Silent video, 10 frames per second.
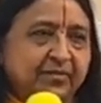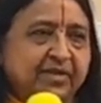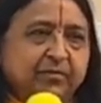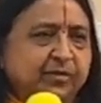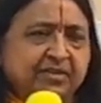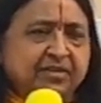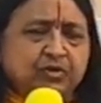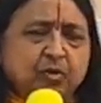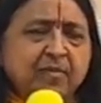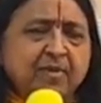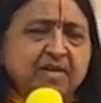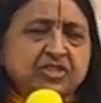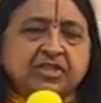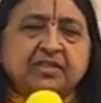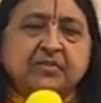There's so
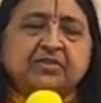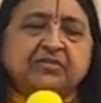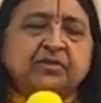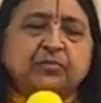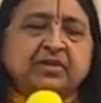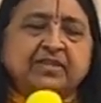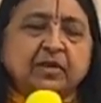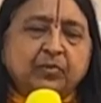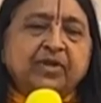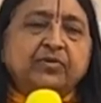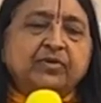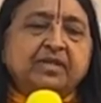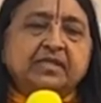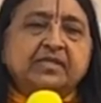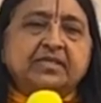much in the material world that we
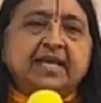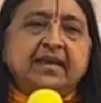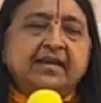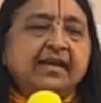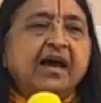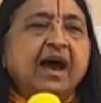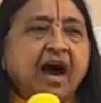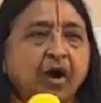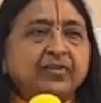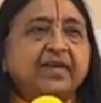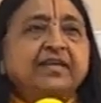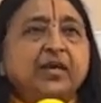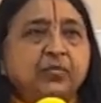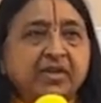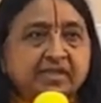don't understand. How
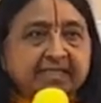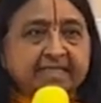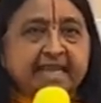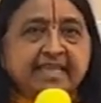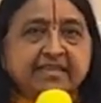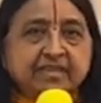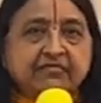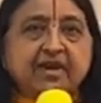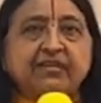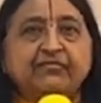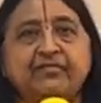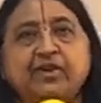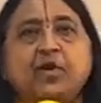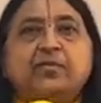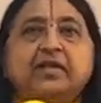then can we understand the divine
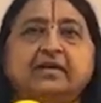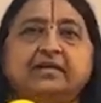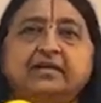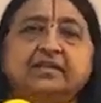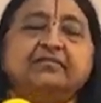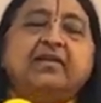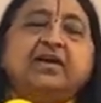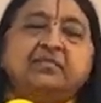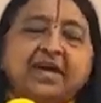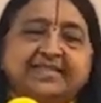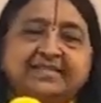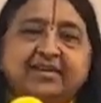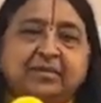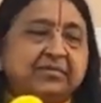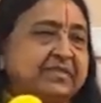phenomena, divine
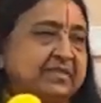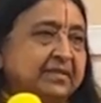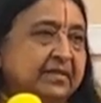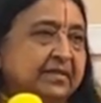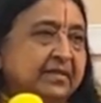pastimes?